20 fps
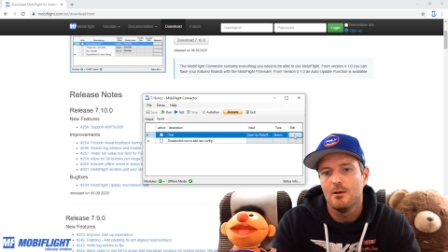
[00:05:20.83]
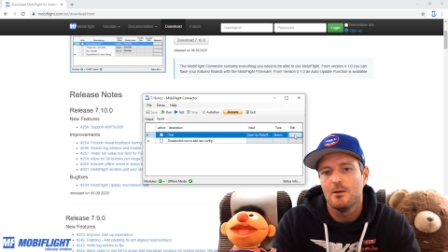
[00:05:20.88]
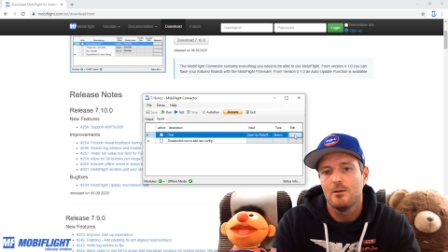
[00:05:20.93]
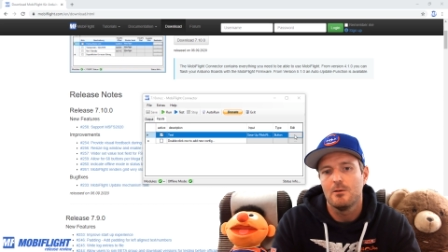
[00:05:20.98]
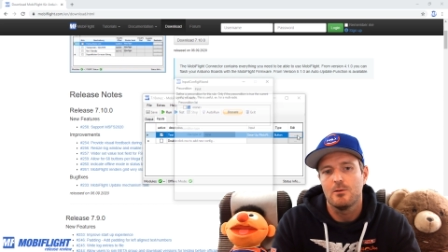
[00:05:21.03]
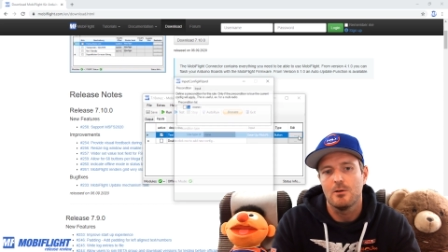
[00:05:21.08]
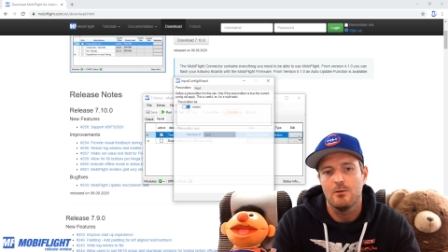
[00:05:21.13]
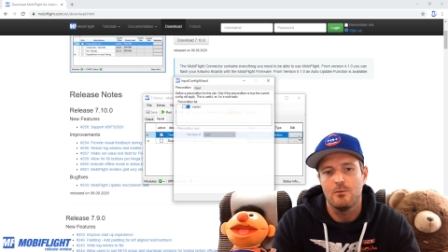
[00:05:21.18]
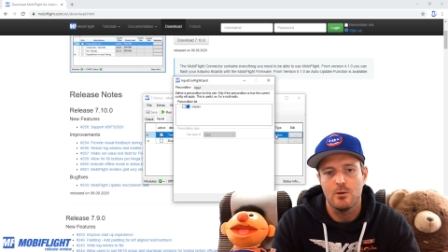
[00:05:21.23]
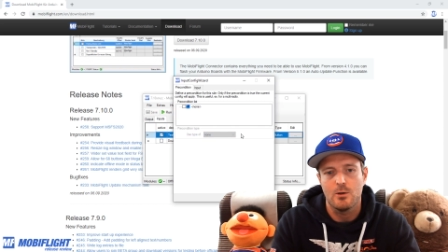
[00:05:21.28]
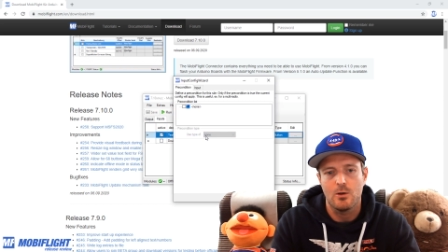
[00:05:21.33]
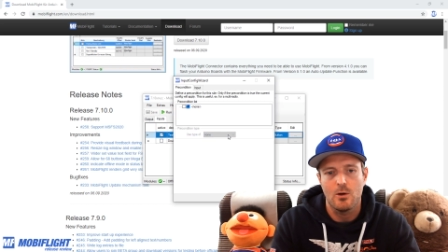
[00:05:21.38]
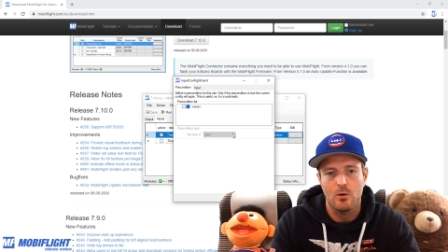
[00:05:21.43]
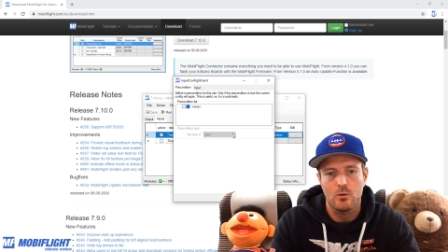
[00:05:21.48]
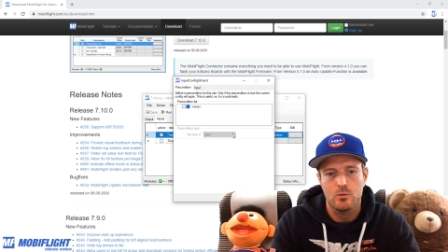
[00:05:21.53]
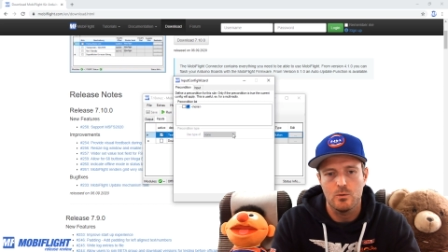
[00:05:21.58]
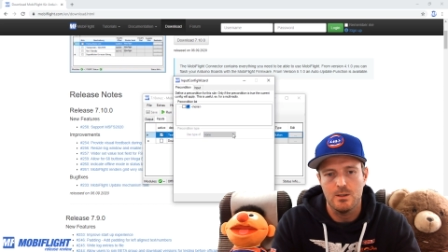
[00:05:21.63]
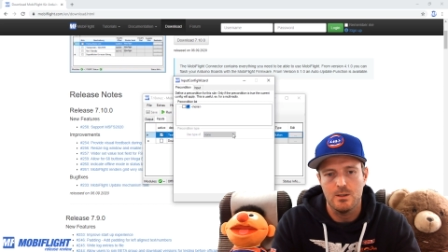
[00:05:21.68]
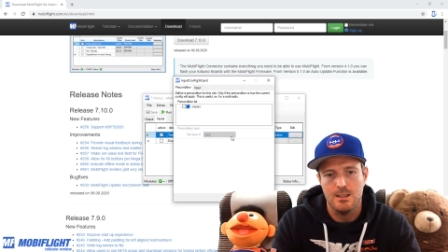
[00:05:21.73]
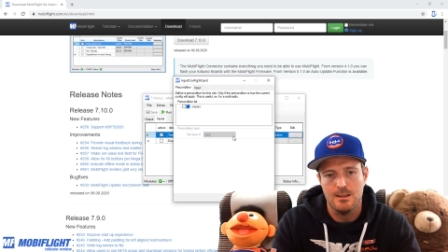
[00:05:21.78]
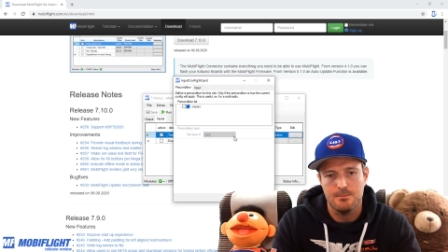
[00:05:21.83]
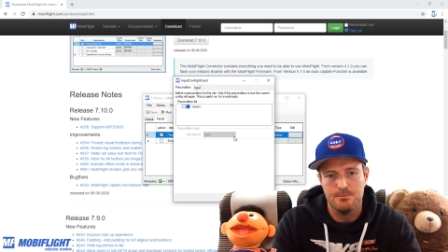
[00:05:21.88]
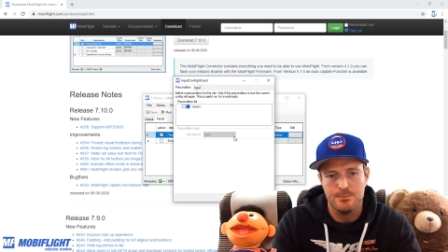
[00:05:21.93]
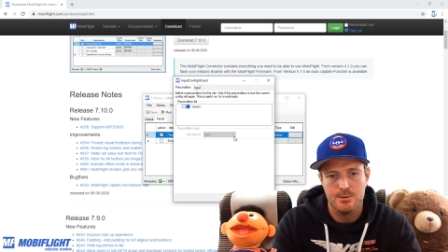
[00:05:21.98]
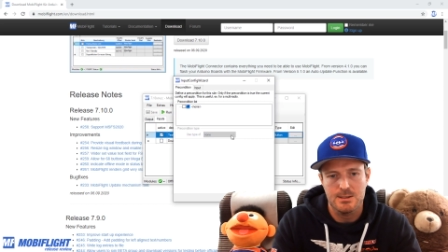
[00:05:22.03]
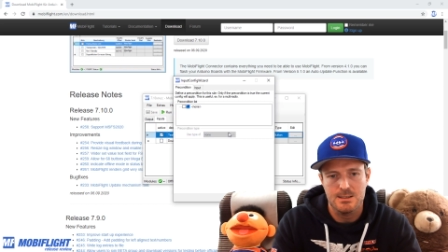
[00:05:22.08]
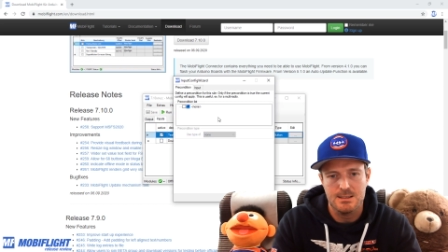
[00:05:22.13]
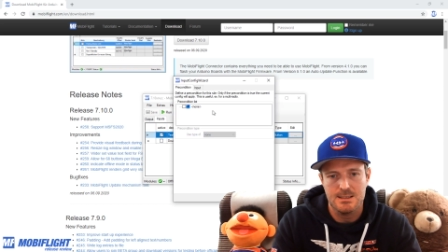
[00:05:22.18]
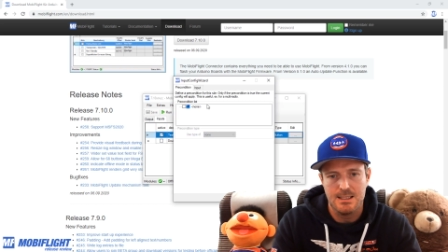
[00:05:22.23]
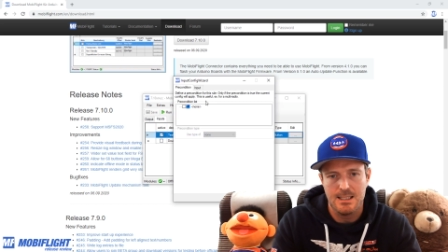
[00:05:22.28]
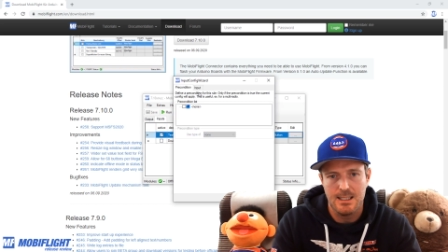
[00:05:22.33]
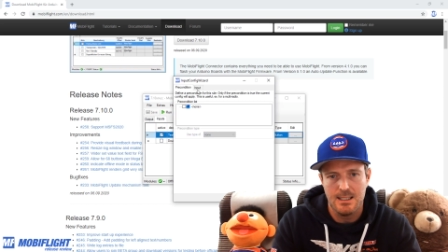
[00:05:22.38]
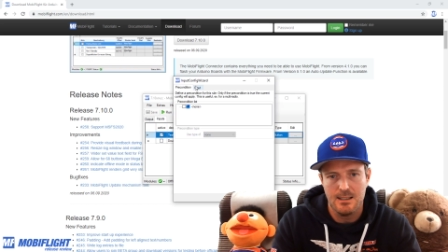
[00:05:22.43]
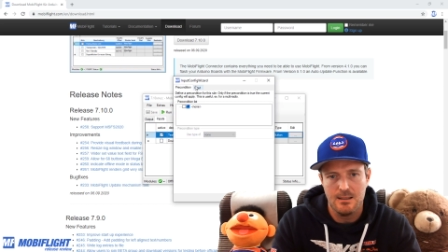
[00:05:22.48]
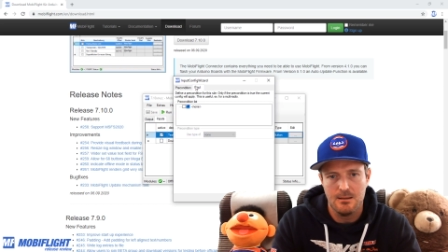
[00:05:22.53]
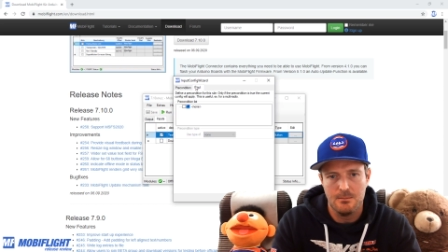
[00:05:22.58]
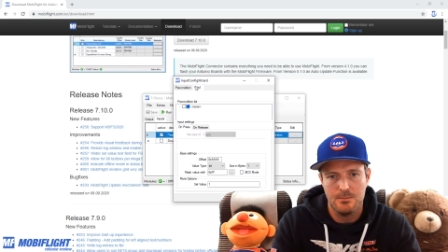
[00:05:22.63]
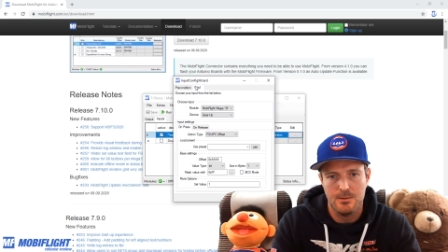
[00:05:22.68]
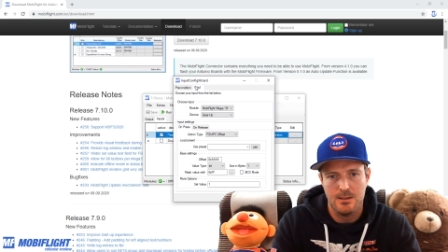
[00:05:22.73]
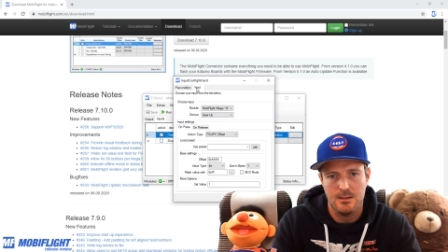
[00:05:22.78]
so if you go to the input
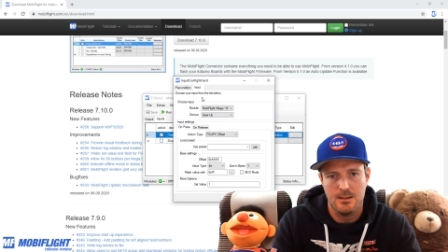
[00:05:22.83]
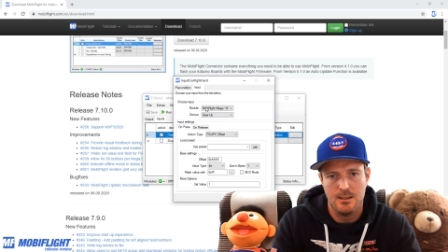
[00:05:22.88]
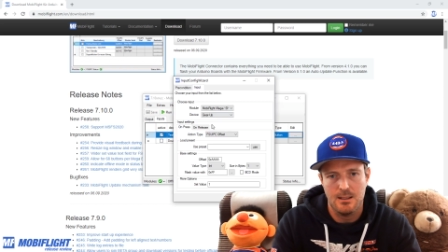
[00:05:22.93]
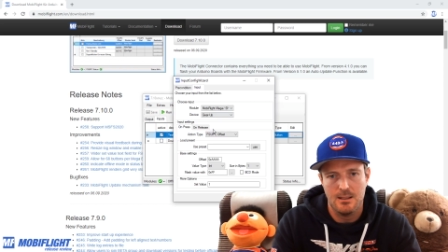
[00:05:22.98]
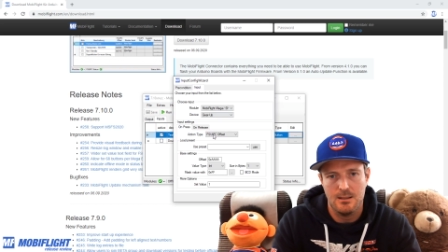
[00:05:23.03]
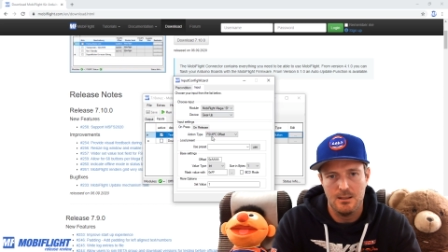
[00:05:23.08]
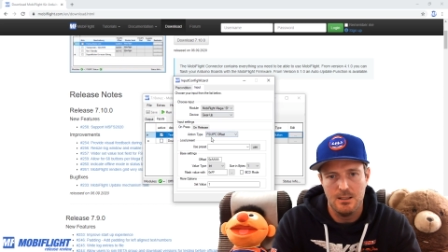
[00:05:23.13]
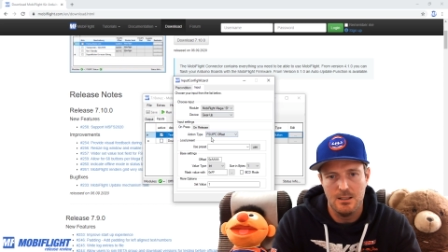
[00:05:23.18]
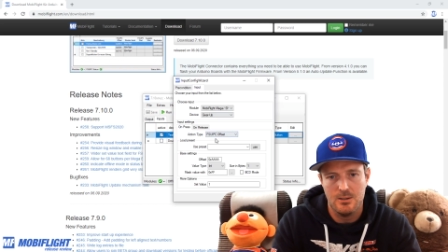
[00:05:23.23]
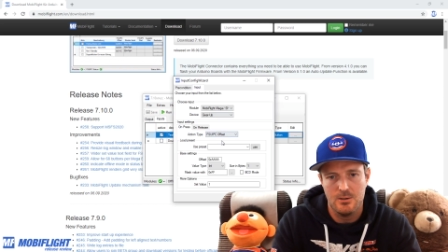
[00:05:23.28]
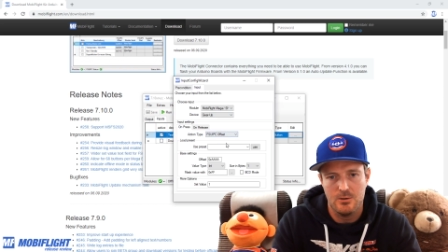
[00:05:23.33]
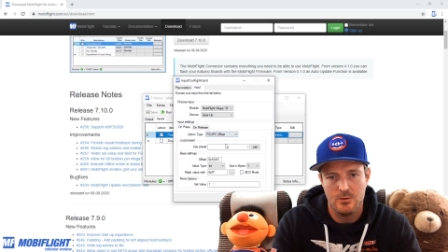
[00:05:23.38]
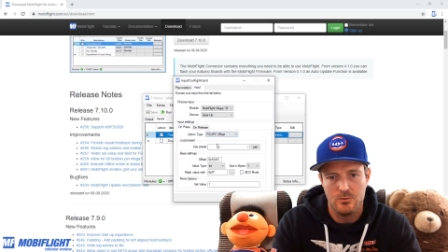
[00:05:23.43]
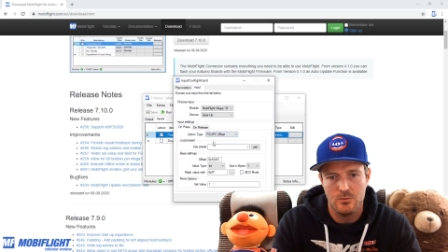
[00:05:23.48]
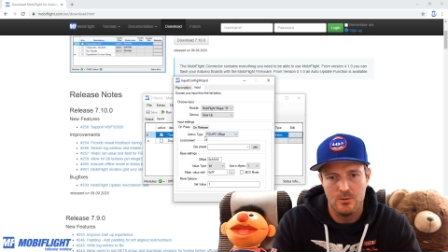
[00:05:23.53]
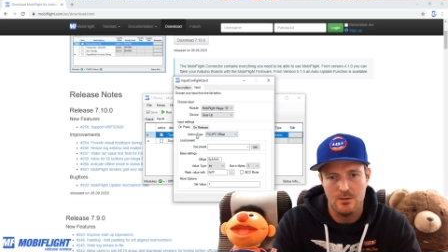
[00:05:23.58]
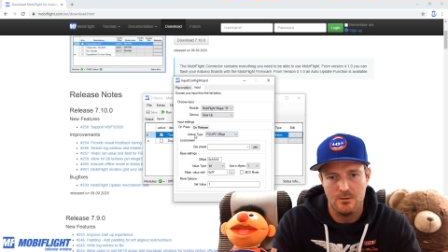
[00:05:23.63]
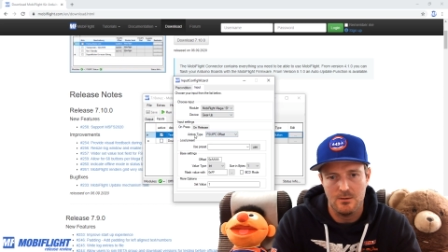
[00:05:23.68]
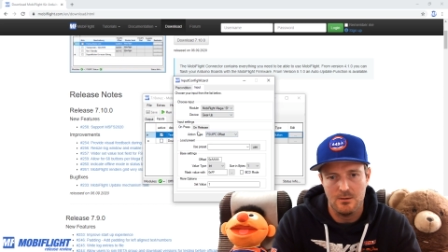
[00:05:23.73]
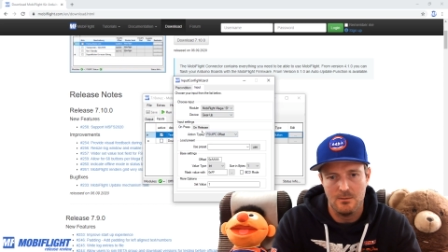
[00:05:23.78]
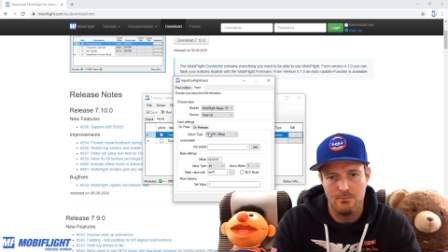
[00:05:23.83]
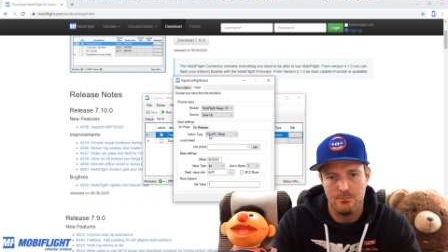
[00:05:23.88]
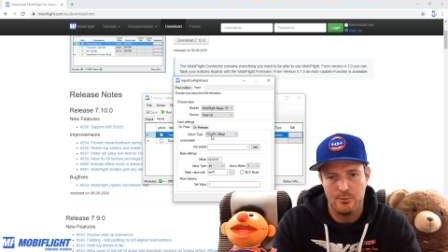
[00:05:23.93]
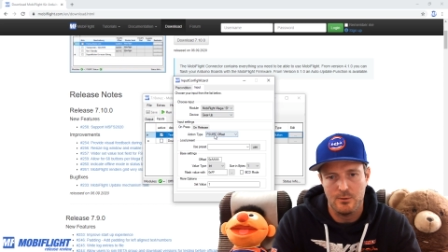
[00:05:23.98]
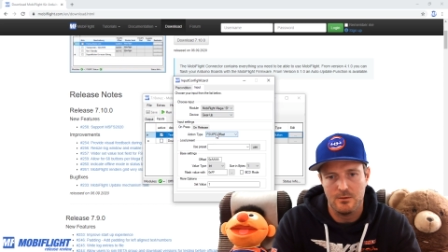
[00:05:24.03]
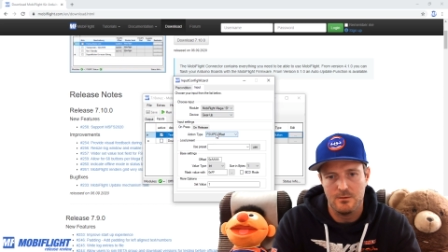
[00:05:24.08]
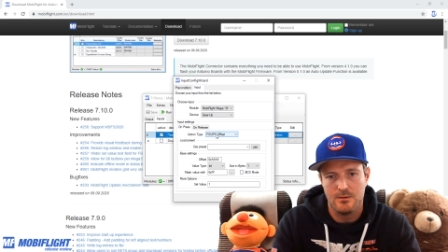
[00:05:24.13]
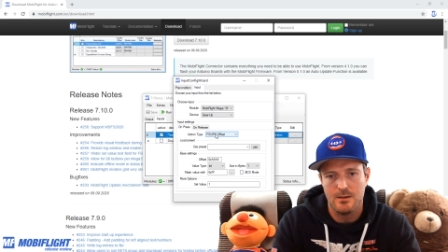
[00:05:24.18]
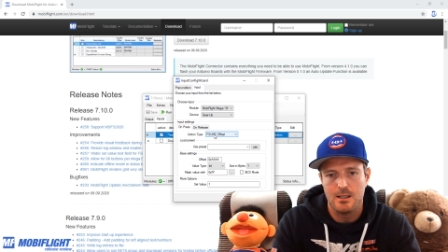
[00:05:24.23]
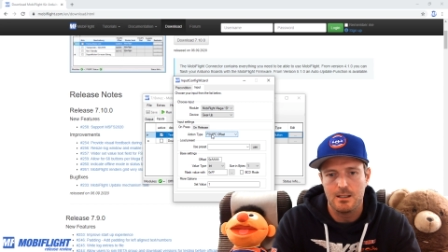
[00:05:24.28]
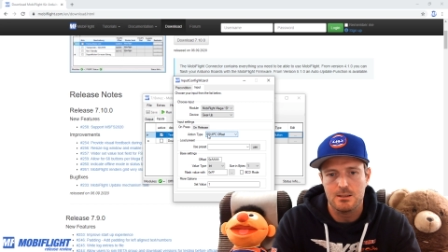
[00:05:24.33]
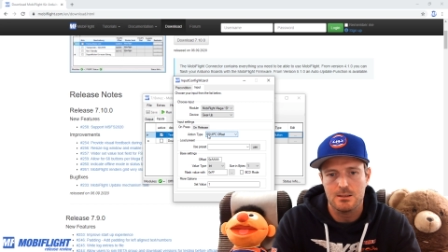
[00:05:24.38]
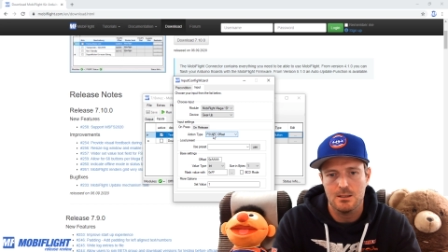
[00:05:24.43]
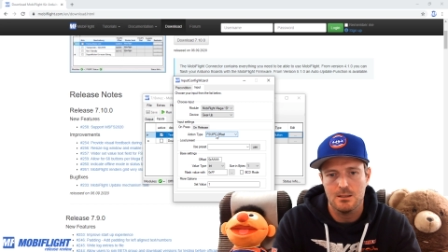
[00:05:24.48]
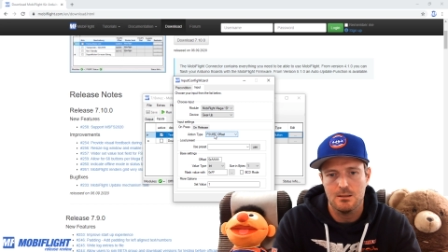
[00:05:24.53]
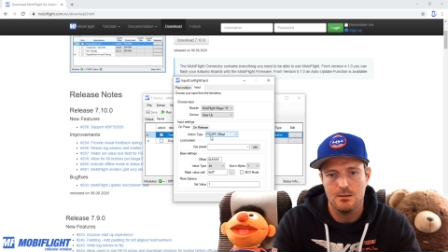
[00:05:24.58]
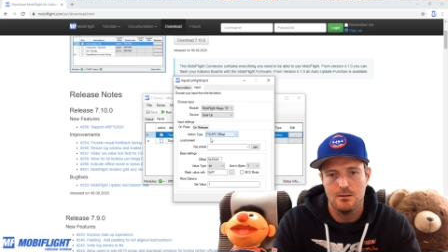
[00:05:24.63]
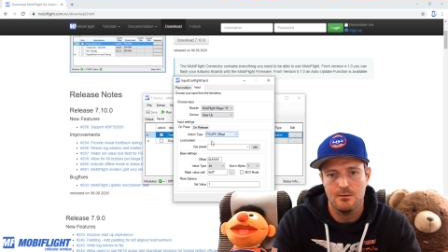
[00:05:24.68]
tab and then here to this input section,